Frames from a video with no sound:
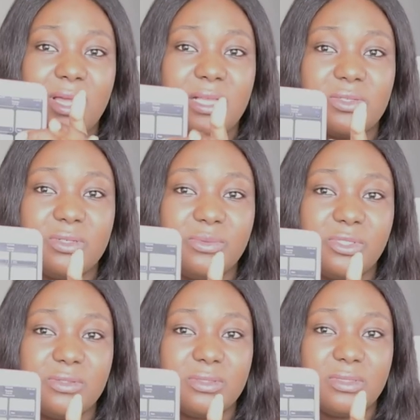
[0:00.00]

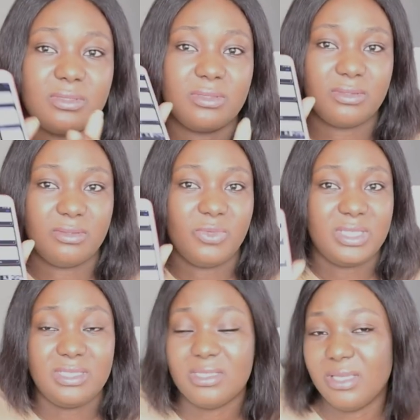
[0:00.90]
assumptions
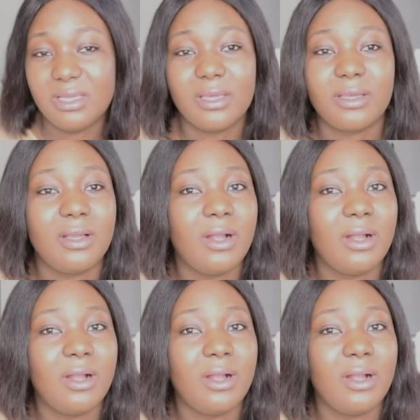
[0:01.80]
wasted day here,